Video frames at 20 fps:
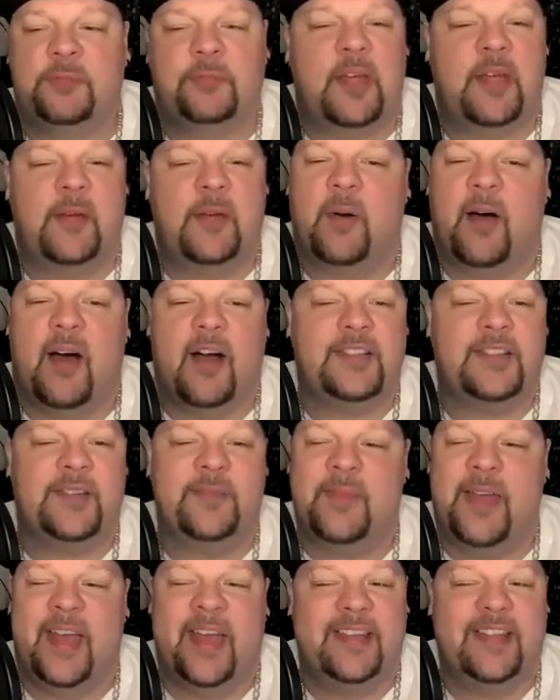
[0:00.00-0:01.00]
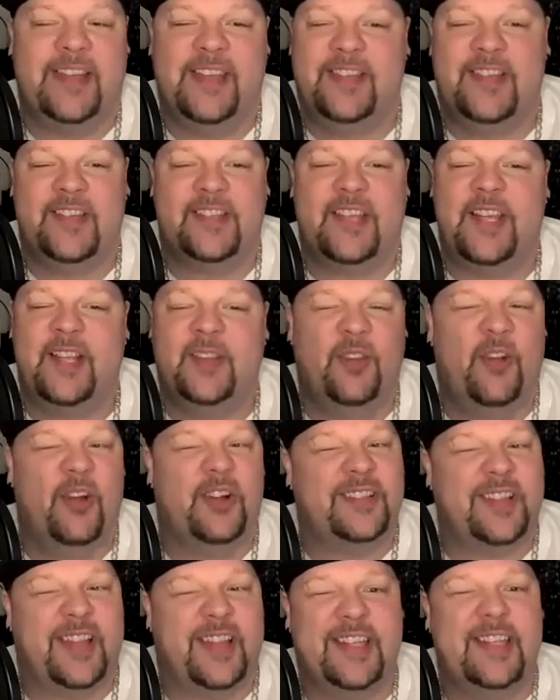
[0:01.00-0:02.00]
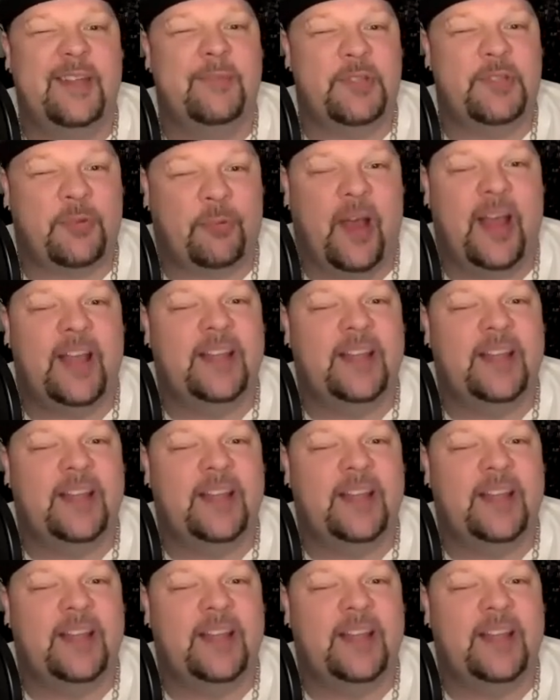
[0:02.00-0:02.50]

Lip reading: playing possum, man. He looked like he was ready.